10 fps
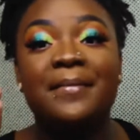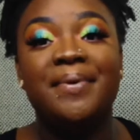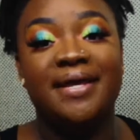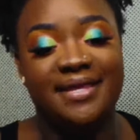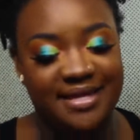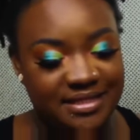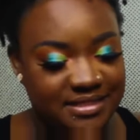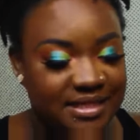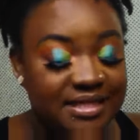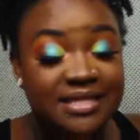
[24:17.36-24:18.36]
But yes,
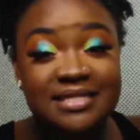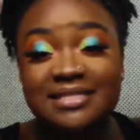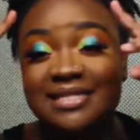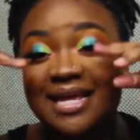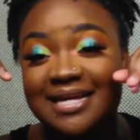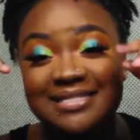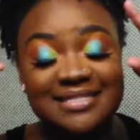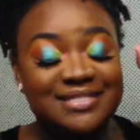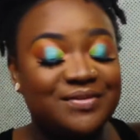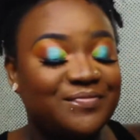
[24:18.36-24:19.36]
these
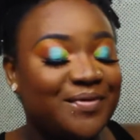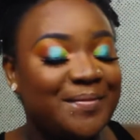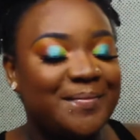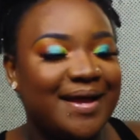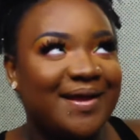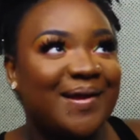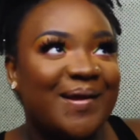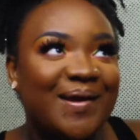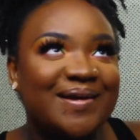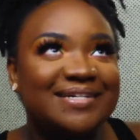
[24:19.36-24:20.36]
lashes are from my
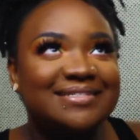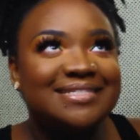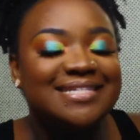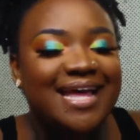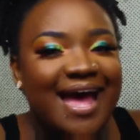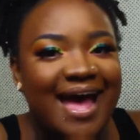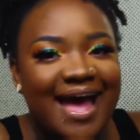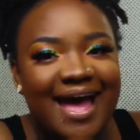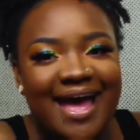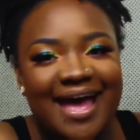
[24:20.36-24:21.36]
girl
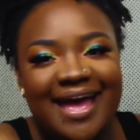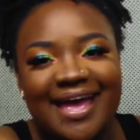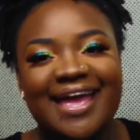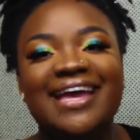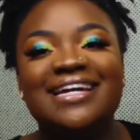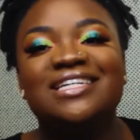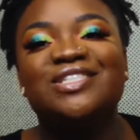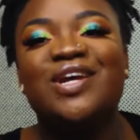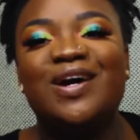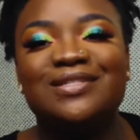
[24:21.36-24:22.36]
Ty.
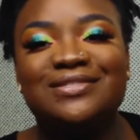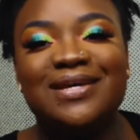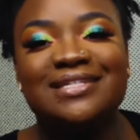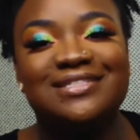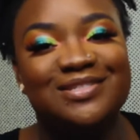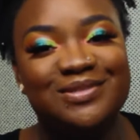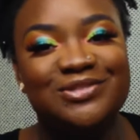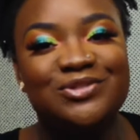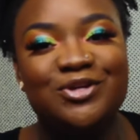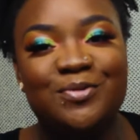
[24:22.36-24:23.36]
She also has a
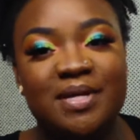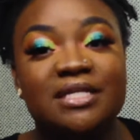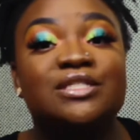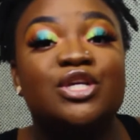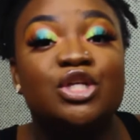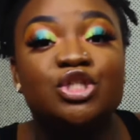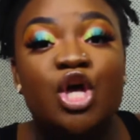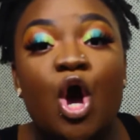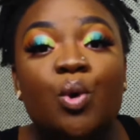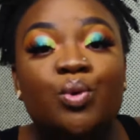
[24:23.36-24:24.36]
YouTube. It's
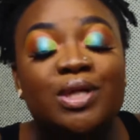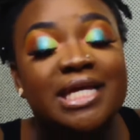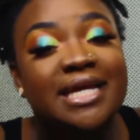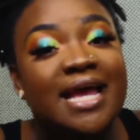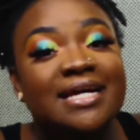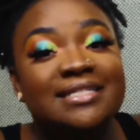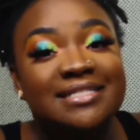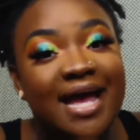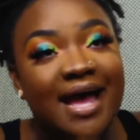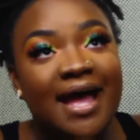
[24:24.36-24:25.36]
Totally
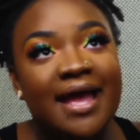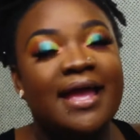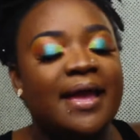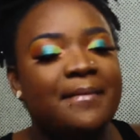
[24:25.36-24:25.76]
Ty.